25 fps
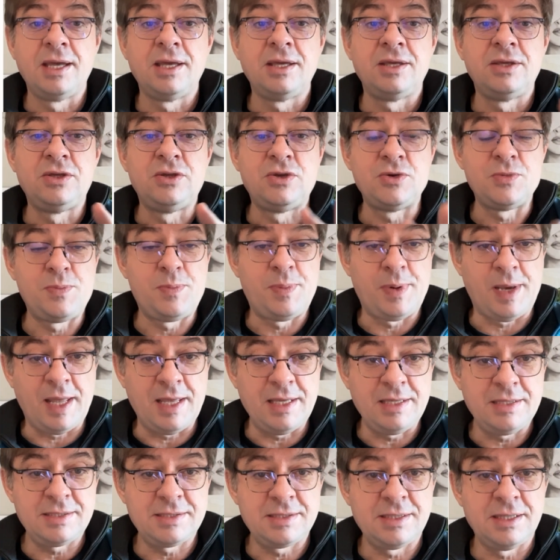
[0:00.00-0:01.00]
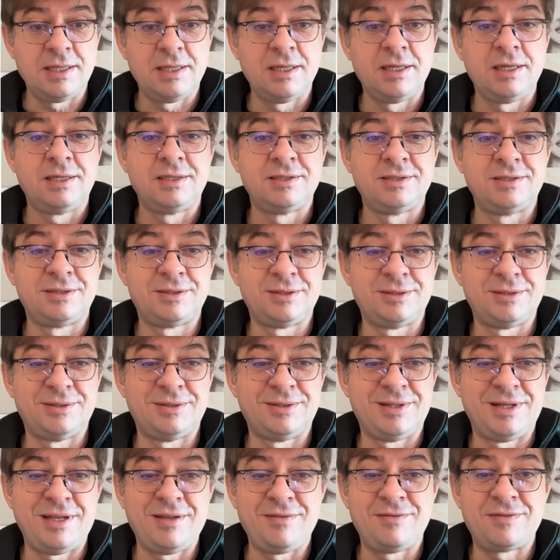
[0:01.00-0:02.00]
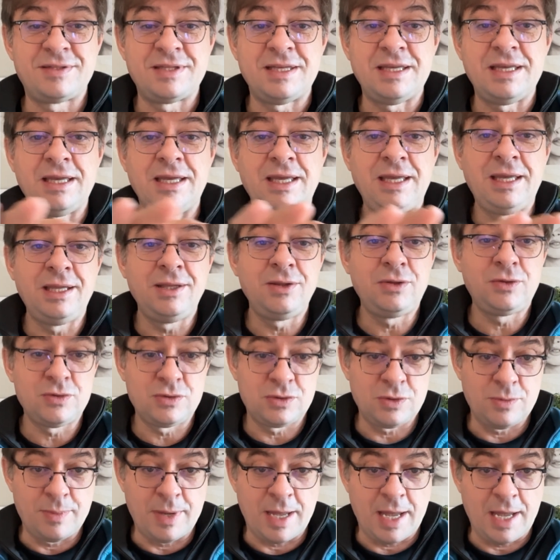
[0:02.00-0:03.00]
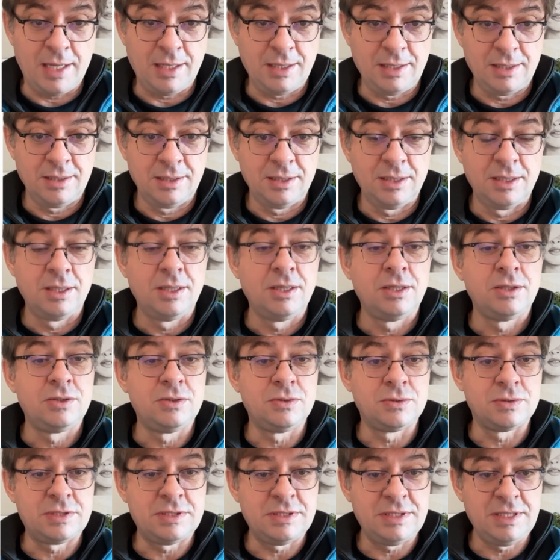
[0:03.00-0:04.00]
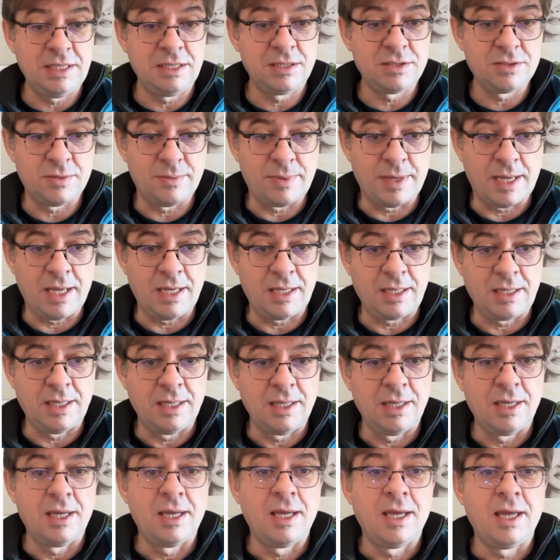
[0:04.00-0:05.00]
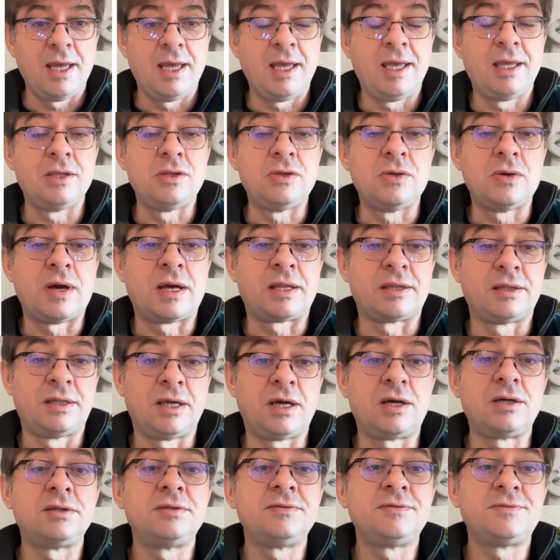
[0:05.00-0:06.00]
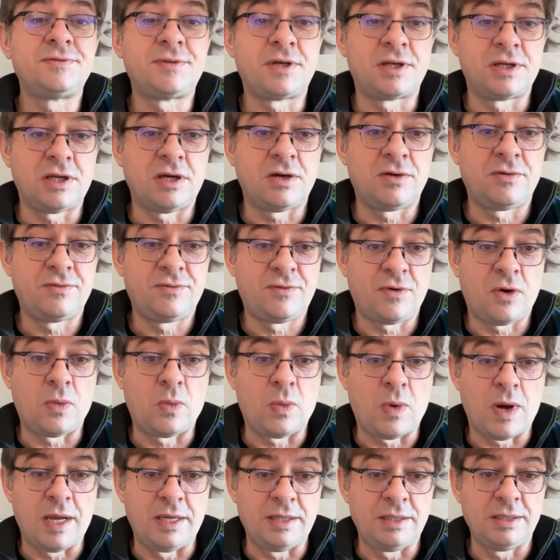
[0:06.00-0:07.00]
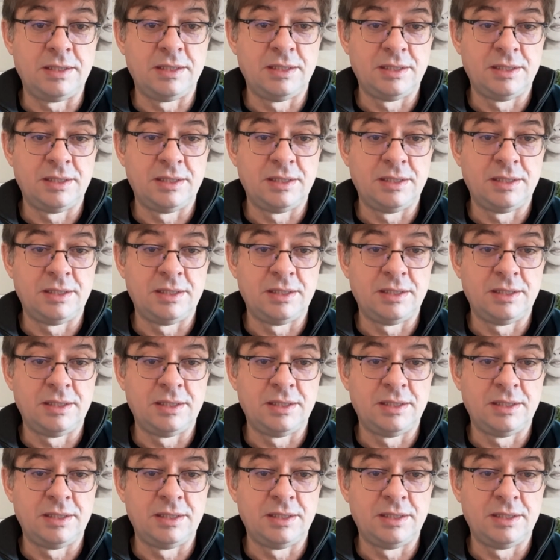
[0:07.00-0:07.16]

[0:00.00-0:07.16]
You place the leaves into the bag, you seal the bag, and you are done for now for one